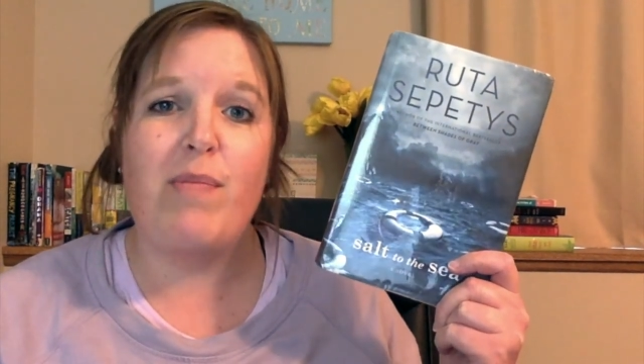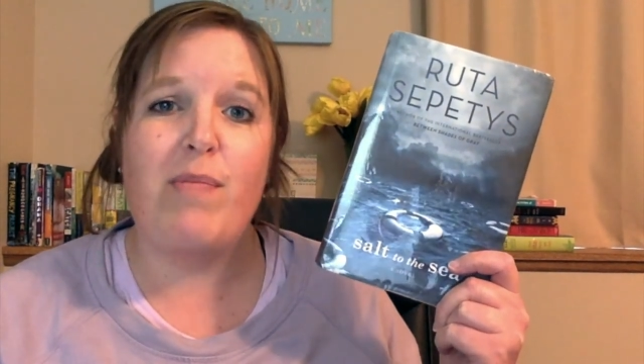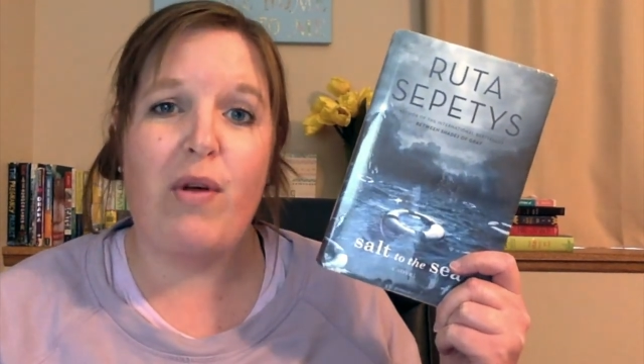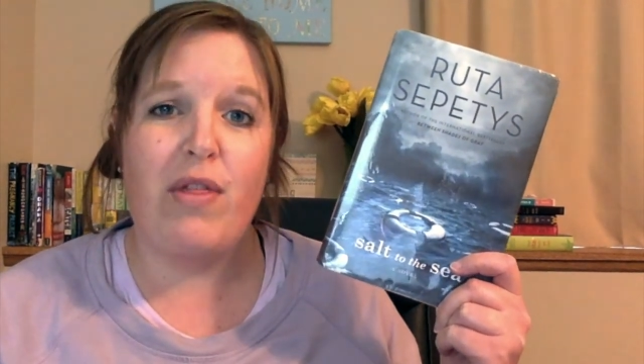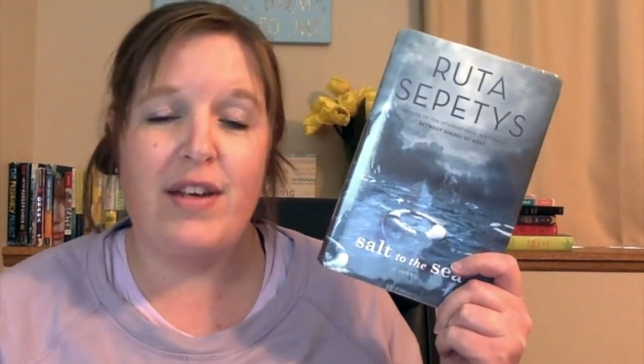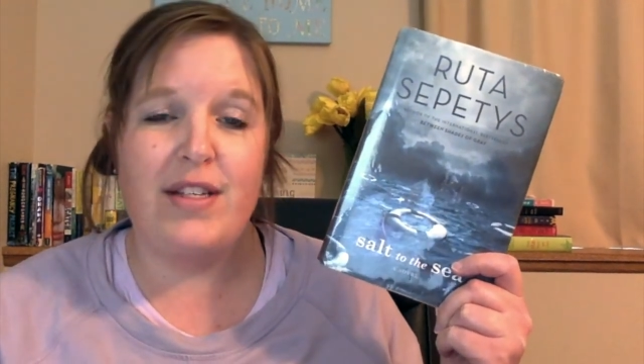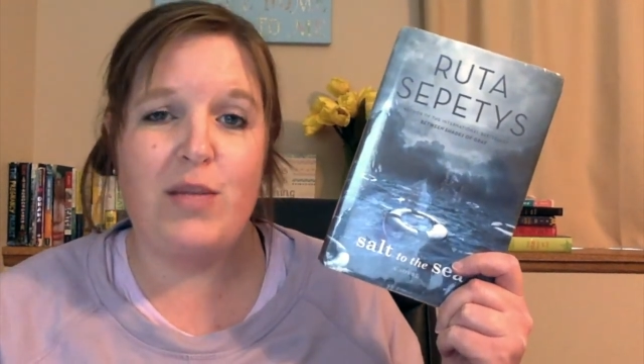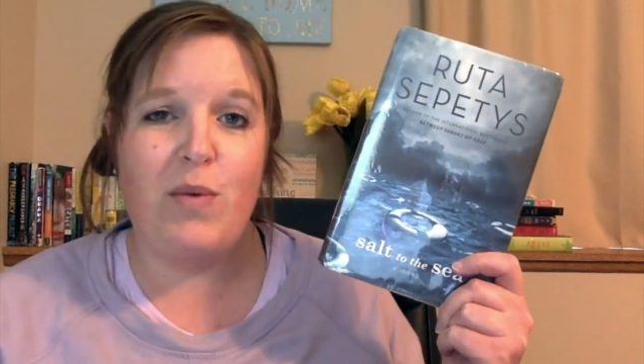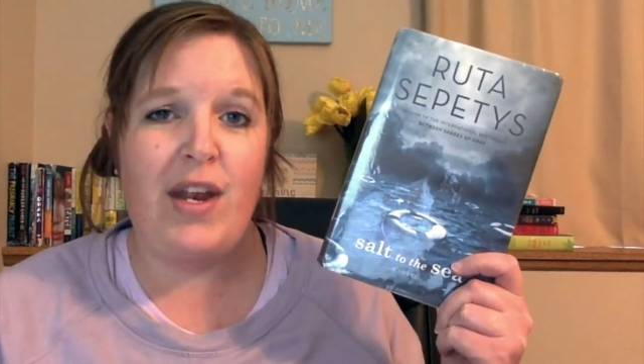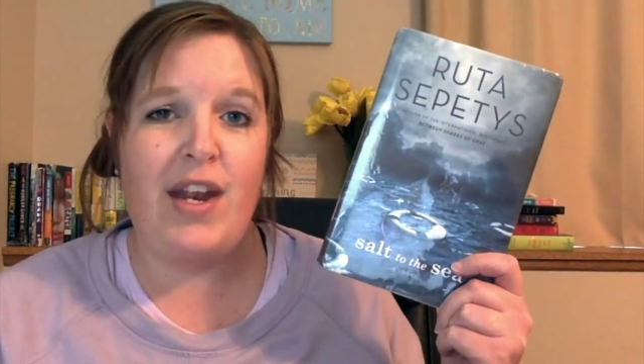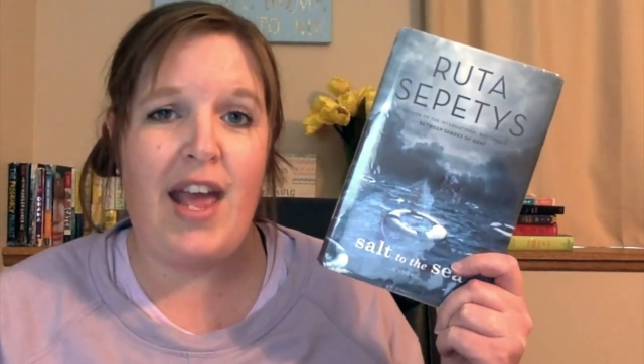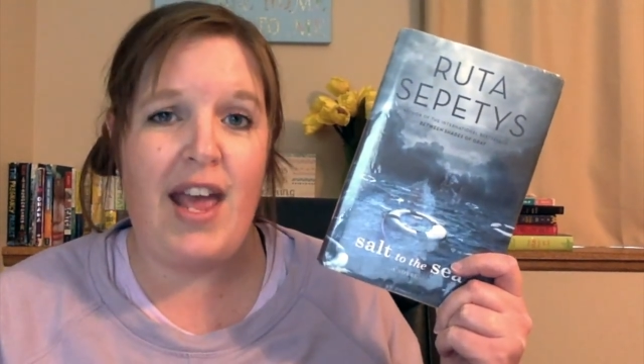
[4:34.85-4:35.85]
both this
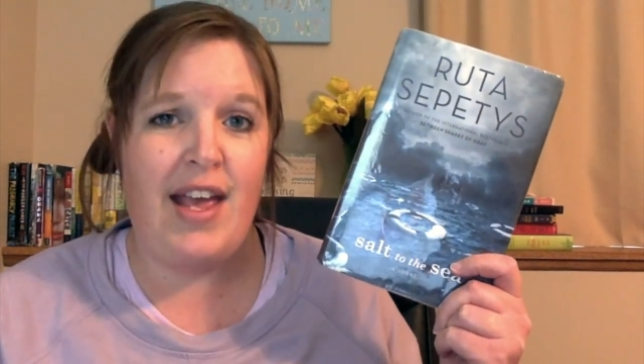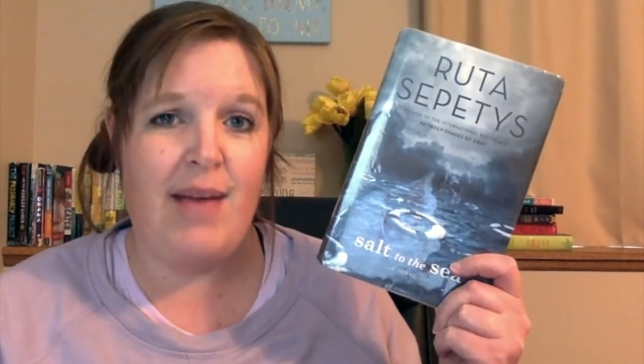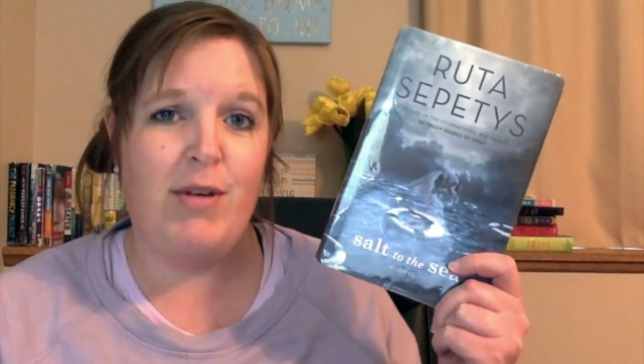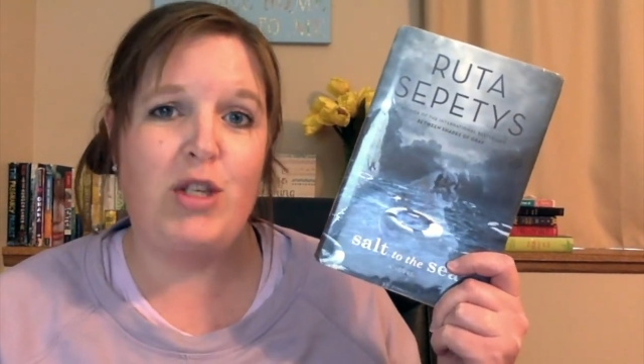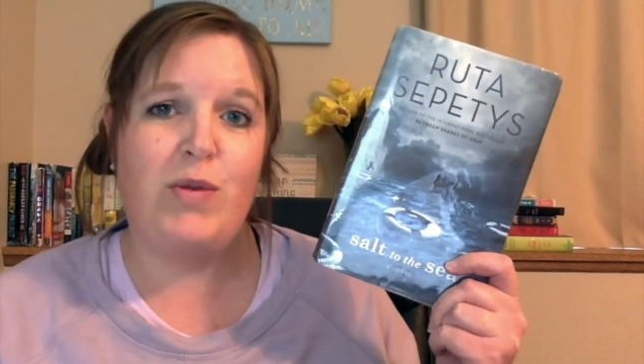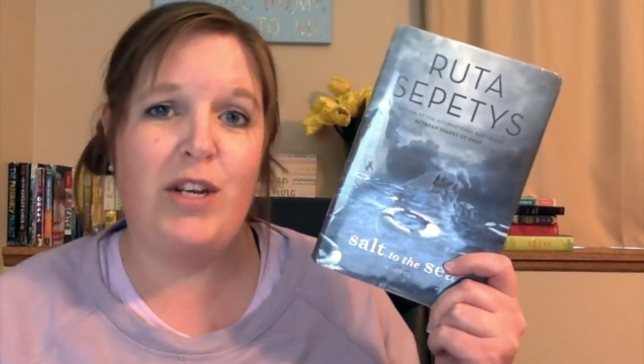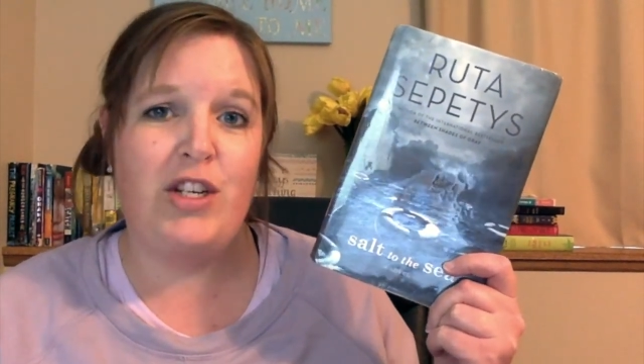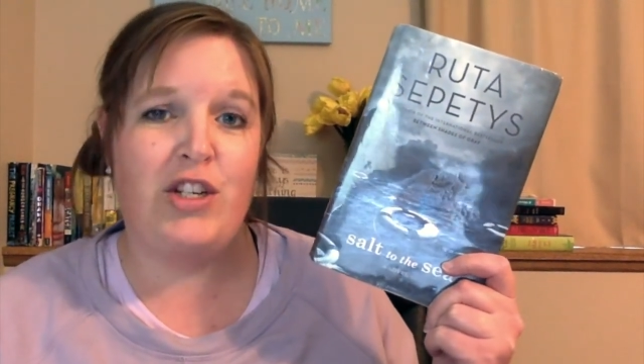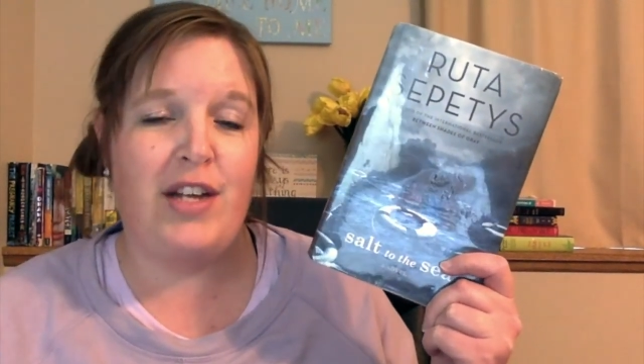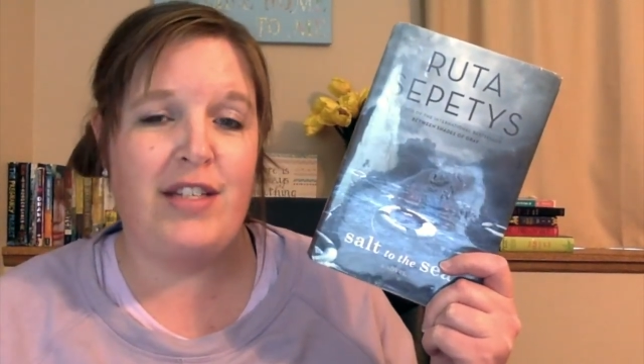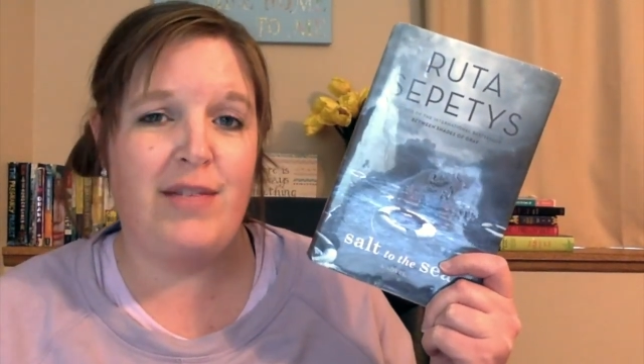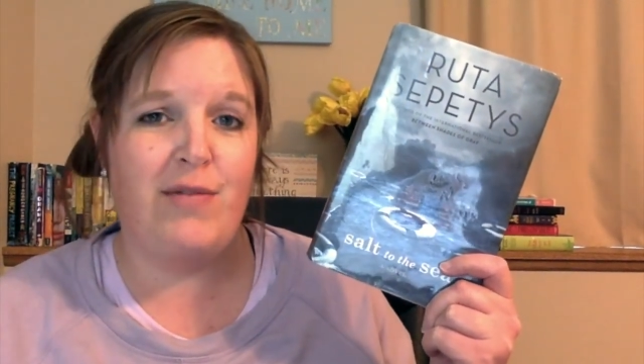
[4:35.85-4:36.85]
one and Between
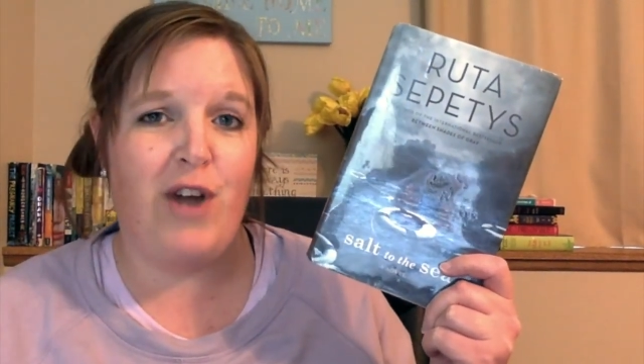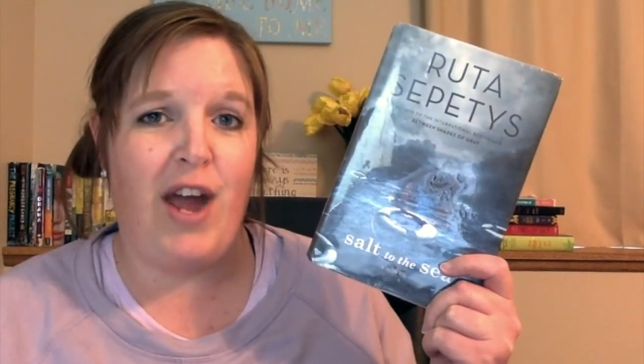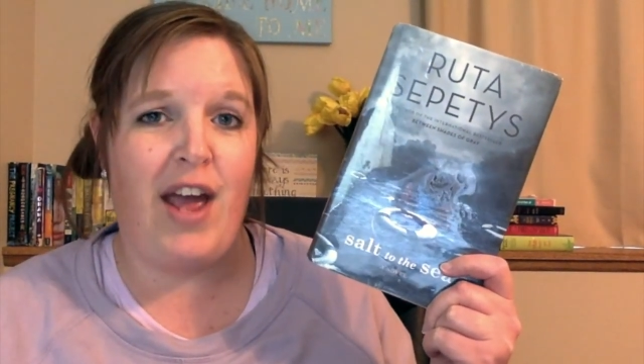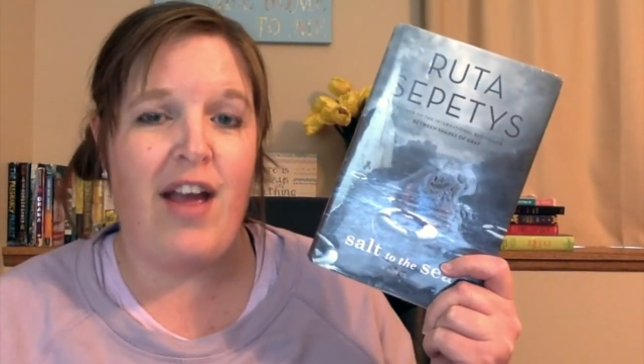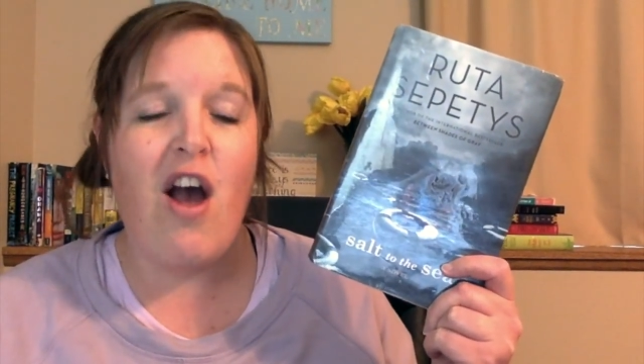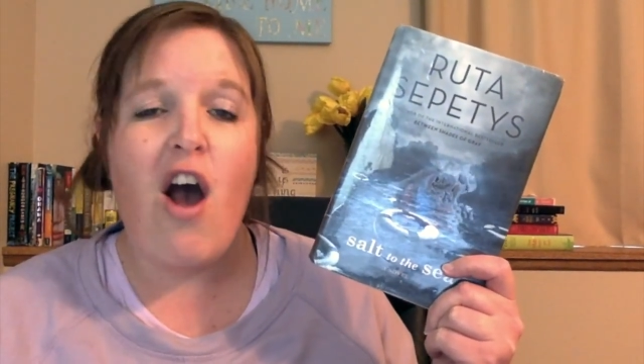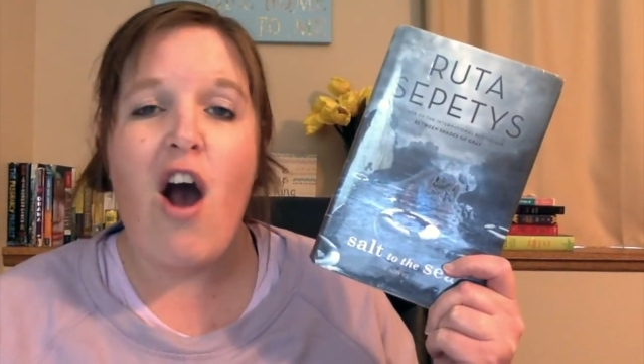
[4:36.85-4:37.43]
Shades of Grey,